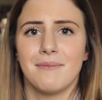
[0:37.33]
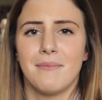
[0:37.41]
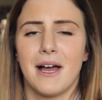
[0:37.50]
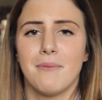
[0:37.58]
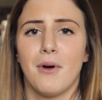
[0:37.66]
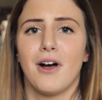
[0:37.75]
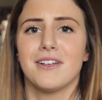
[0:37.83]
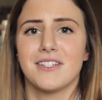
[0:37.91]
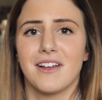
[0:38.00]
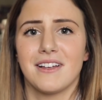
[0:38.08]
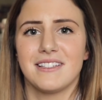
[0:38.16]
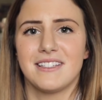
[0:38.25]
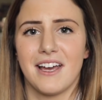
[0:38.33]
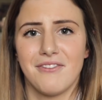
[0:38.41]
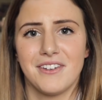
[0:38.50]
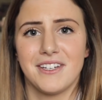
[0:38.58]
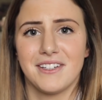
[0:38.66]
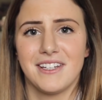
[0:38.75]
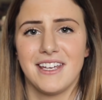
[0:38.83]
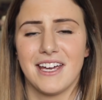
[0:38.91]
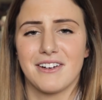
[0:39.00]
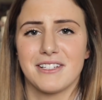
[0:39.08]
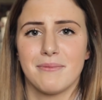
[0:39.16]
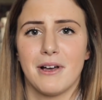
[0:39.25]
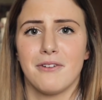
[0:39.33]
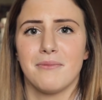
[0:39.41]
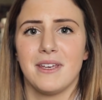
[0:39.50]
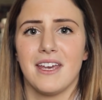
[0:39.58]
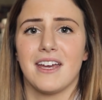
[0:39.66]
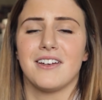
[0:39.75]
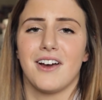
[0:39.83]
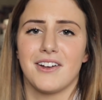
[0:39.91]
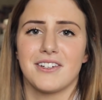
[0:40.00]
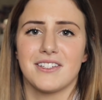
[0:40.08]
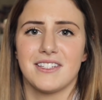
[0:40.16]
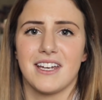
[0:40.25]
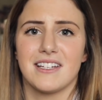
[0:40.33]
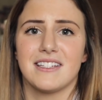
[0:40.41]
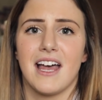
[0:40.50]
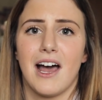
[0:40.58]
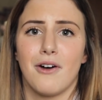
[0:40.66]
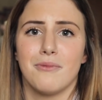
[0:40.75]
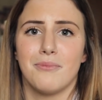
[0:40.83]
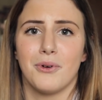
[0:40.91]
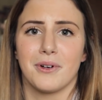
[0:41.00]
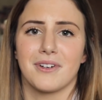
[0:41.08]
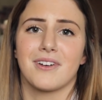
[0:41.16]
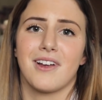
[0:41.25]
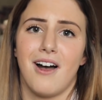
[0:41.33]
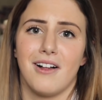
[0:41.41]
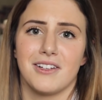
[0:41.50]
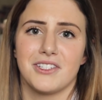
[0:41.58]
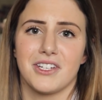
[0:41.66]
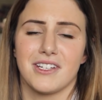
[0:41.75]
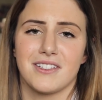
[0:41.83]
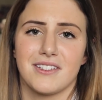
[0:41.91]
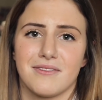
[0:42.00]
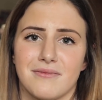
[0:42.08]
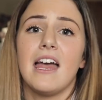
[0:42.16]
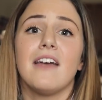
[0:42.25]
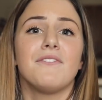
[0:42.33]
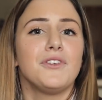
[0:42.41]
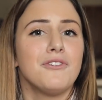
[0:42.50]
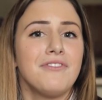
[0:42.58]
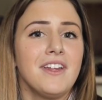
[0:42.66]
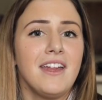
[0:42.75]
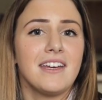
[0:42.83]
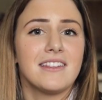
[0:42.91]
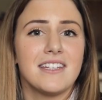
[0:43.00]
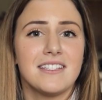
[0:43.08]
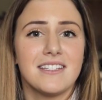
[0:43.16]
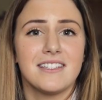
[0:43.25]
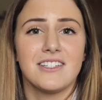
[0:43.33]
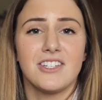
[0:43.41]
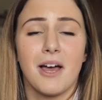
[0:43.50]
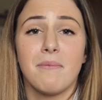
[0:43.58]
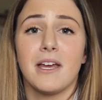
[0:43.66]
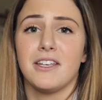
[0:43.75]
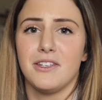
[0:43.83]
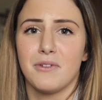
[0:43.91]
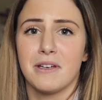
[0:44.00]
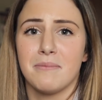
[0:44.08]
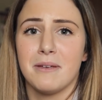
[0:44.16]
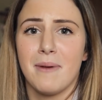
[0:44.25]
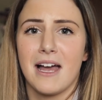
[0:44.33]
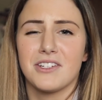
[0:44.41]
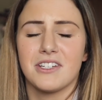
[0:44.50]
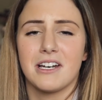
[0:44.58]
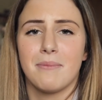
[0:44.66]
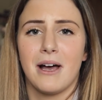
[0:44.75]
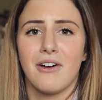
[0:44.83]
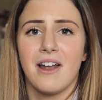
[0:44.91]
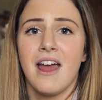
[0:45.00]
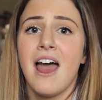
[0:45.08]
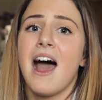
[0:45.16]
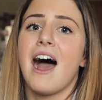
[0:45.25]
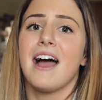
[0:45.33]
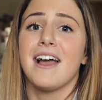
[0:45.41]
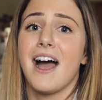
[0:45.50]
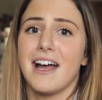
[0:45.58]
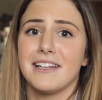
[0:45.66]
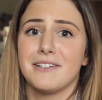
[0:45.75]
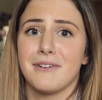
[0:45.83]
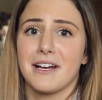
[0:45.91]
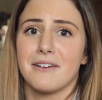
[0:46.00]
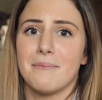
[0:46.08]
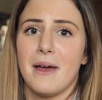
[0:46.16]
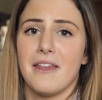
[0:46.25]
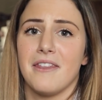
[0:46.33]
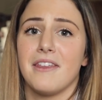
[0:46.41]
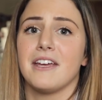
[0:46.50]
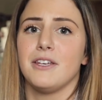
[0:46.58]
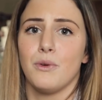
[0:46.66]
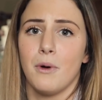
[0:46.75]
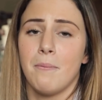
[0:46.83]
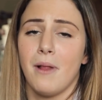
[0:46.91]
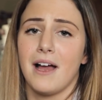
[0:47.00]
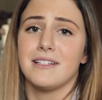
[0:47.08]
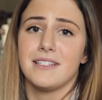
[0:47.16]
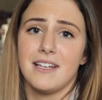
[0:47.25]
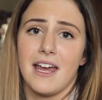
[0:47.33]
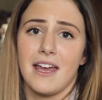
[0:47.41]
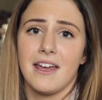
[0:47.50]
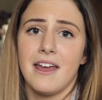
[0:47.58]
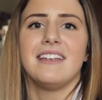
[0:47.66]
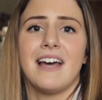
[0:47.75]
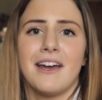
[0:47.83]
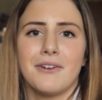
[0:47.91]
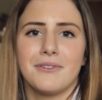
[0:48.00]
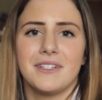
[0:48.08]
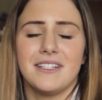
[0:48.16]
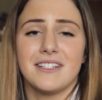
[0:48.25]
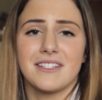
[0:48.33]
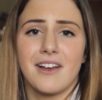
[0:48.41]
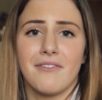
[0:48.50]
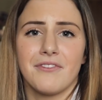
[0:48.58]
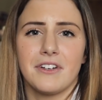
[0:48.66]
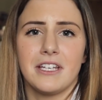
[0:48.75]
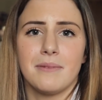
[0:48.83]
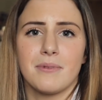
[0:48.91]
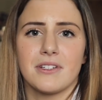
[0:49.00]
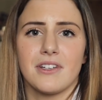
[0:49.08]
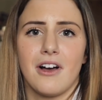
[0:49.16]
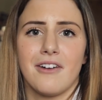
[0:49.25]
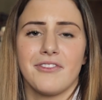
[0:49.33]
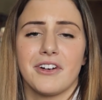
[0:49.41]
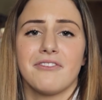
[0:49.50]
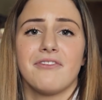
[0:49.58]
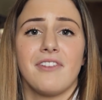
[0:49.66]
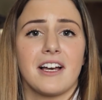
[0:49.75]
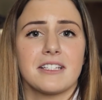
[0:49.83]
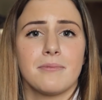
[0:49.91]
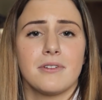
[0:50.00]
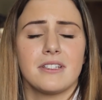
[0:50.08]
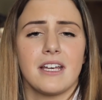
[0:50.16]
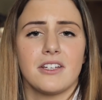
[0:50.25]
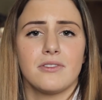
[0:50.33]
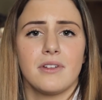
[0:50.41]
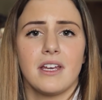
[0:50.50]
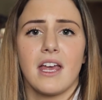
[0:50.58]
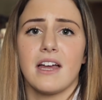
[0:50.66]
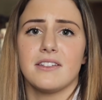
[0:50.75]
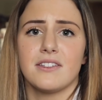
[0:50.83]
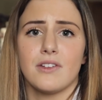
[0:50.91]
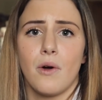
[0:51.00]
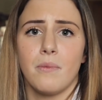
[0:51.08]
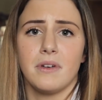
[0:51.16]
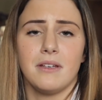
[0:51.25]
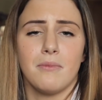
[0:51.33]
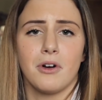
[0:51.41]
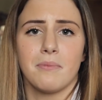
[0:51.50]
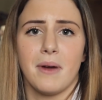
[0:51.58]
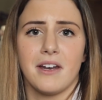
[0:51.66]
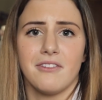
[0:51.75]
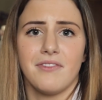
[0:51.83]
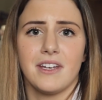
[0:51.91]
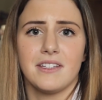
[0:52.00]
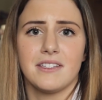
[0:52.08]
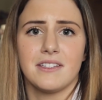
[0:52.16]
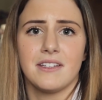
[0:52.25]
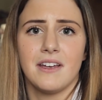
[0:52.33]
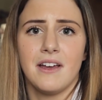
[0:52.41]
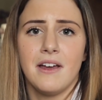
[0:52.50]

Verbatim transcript: My boss definitely cares about me and understands how important college is. If you feel like this is a job that you can be passionate about, I highly recommend that you apply today. Not only does Comfort Keepers offer flexible scheduling and so many more benefits,